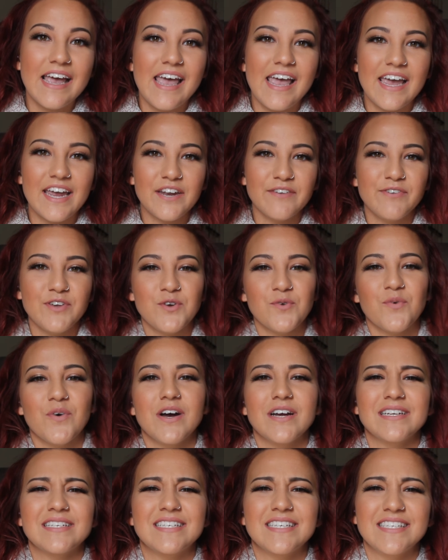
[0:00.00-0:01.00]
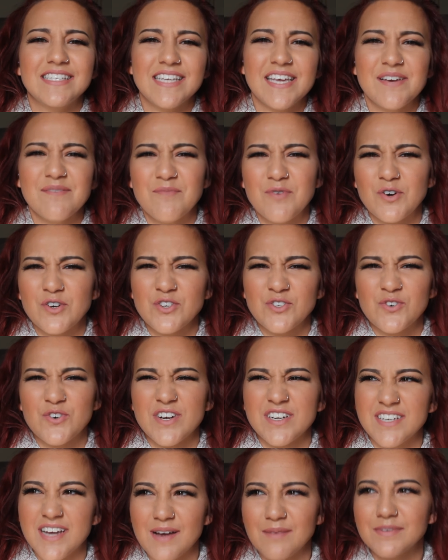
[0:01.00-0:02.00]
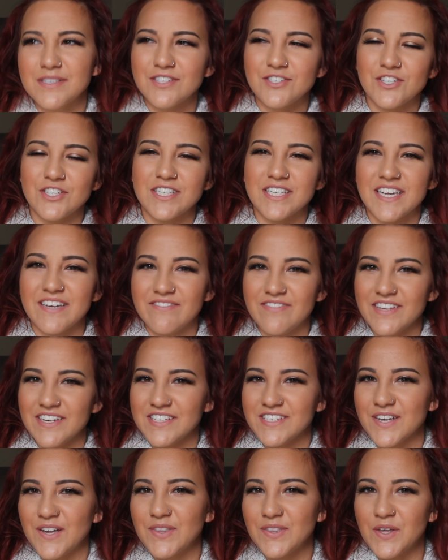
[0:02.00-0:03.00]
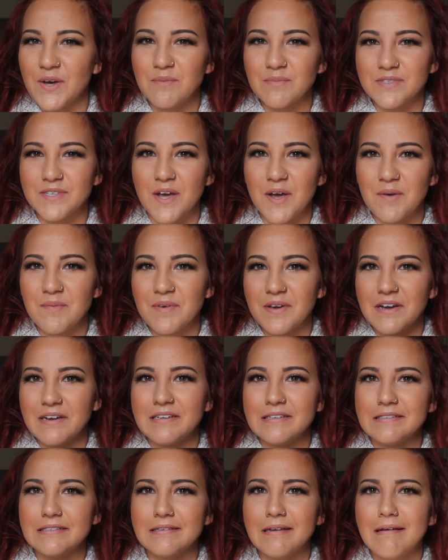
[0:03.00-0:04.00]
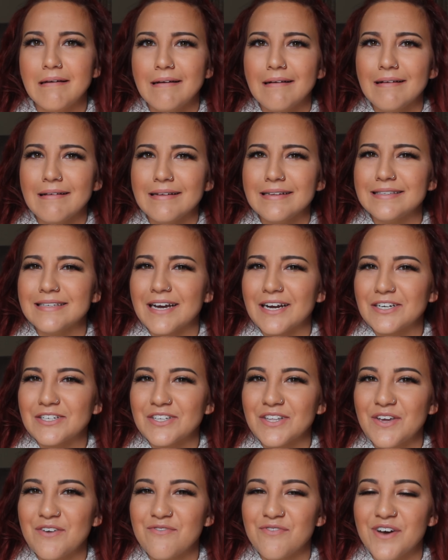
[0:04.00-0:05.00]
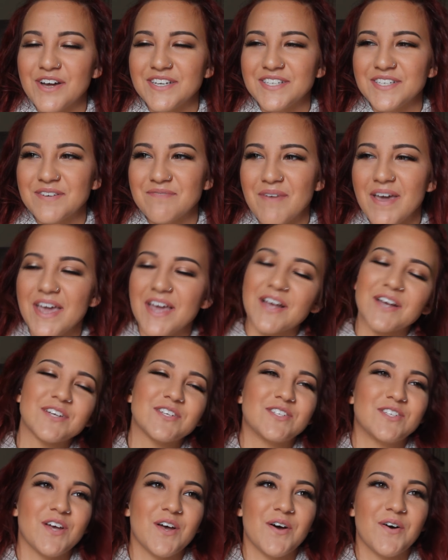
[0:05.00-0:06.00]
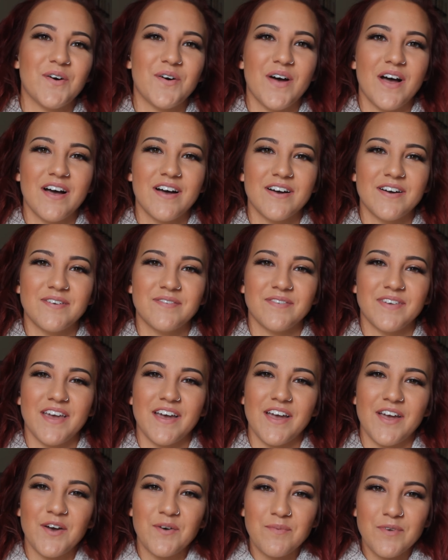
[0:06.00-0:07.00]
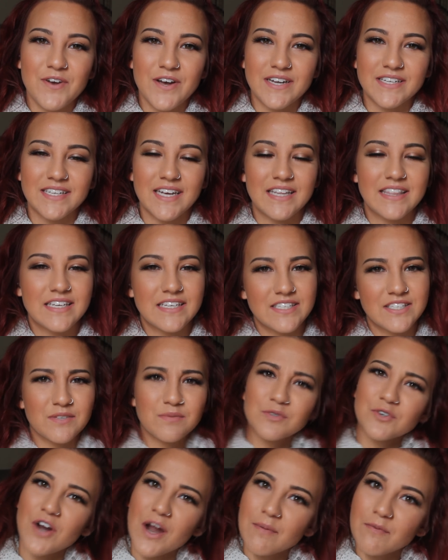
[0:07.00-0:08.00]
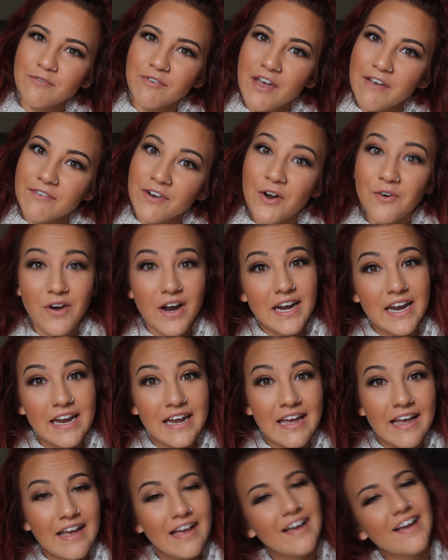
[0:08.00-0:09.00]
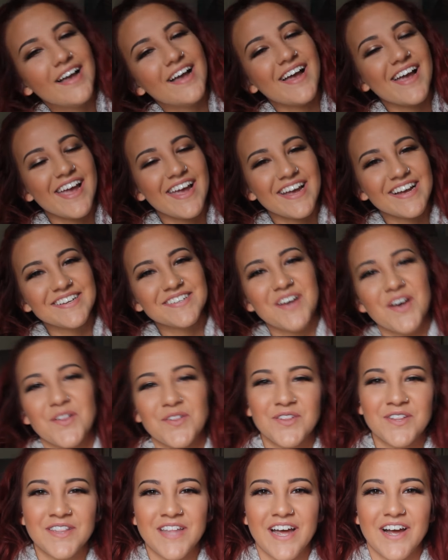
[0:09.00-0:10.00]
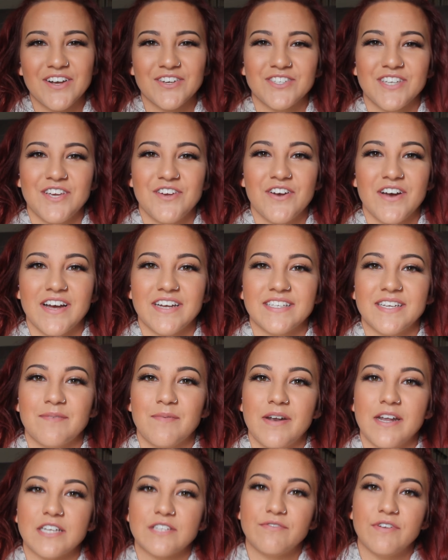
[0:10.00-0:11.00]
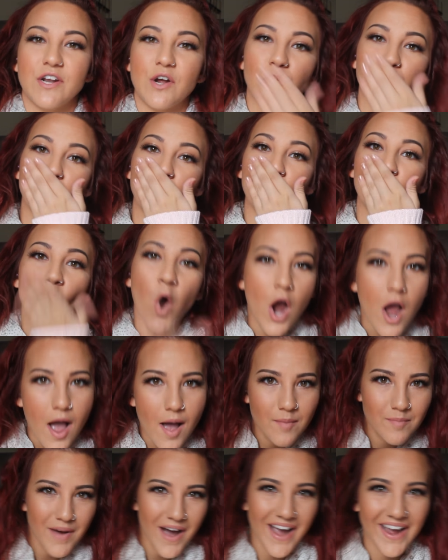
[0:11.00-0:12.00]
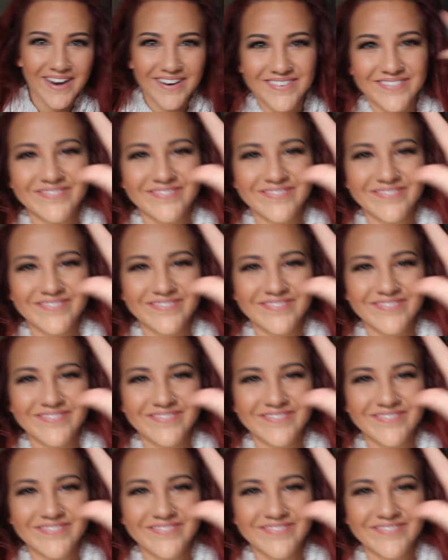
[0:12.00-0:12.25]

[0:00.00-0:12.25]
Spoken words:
and if you want to see more story times, then just give this a thumbs up, because it's actually fun to make. So yeah, I hope you guys like this. Subscribe if you haven't already, and other than that, I'll see you guys in my next video. Bye.